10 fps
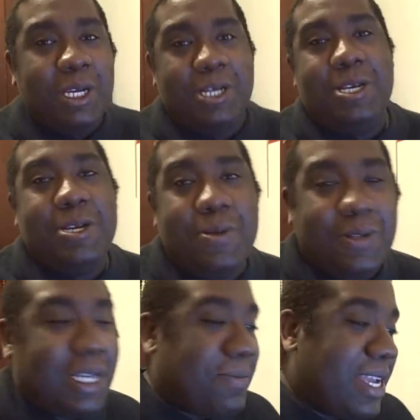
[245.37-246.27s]
be good
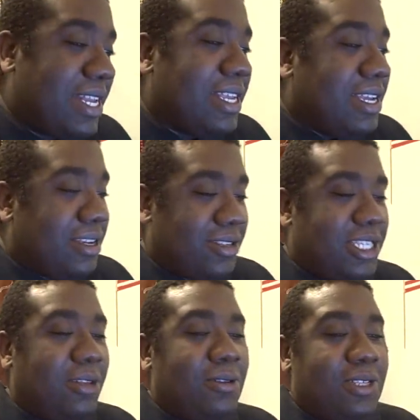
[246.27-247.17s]
news? I mean, you're
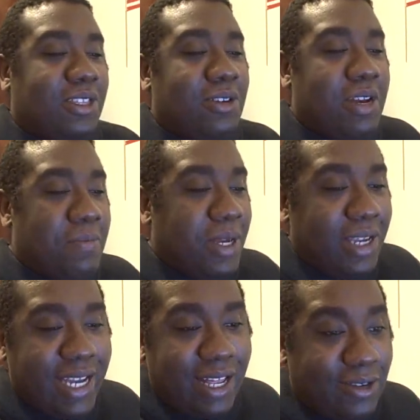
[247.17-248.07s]
still losing thirty
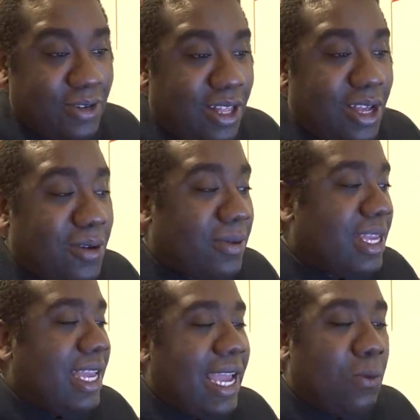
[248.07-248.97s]
billion dollars on a
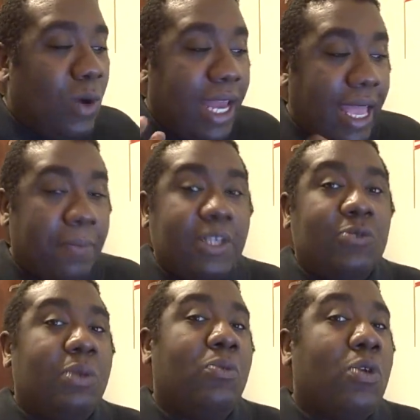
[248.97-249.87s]
loan. And what
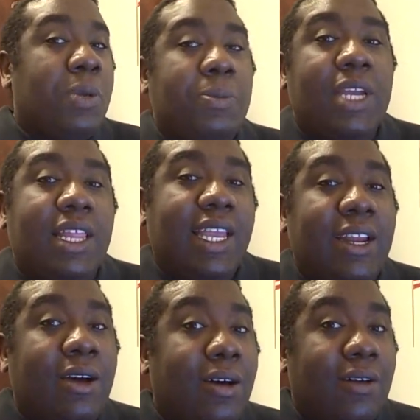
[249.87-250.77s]
happens when more people get
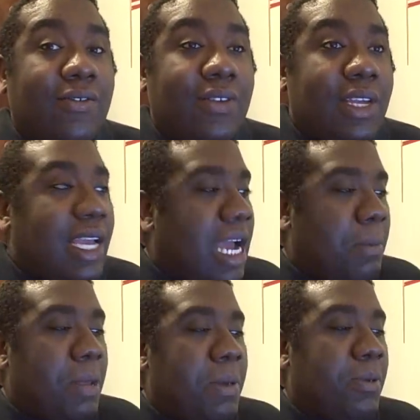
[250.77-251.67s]
laid off?
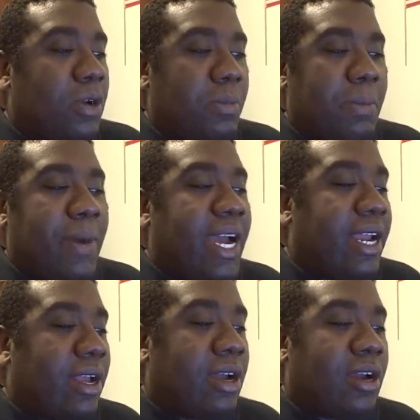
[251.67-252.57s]
How many people are going to be
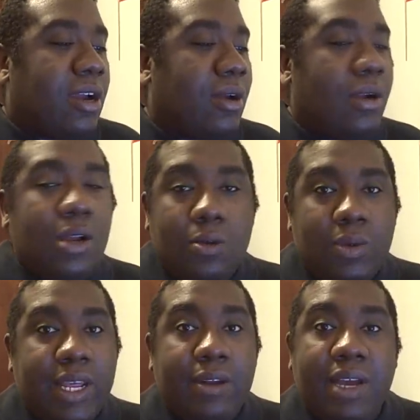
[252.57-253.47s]
buying a car
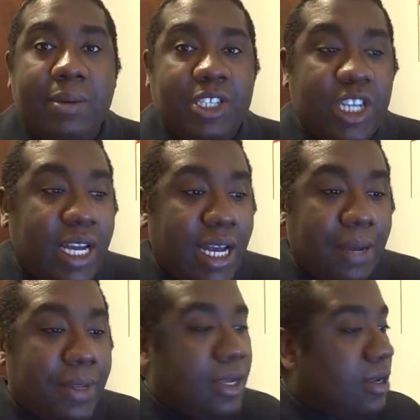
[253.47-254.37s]
when they don't have a
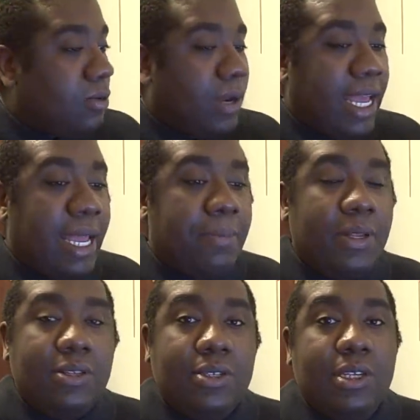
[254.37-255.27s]
job? What
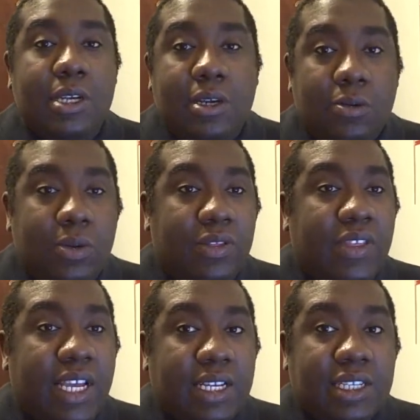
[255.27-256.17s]
happens when
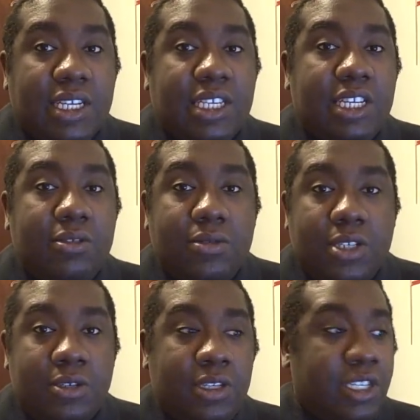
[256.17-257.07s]
things continue
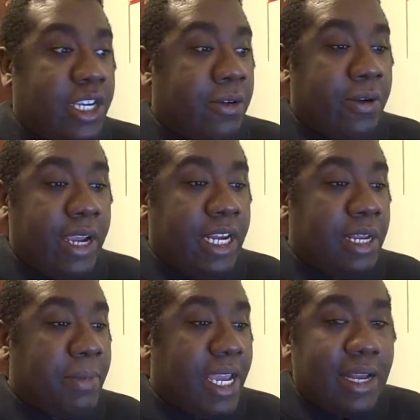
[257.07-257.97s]
to
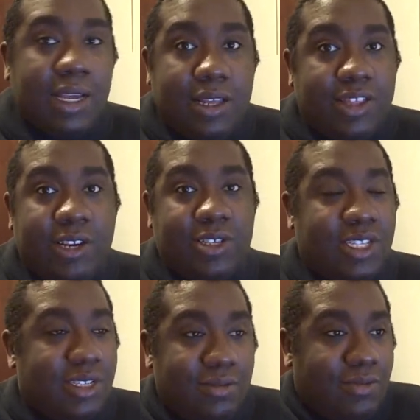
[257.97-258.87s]
deteriorate? I mean,
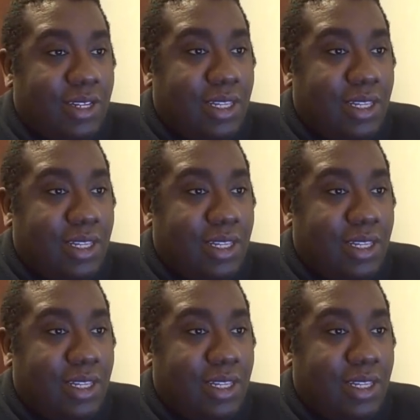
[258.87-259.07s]
there's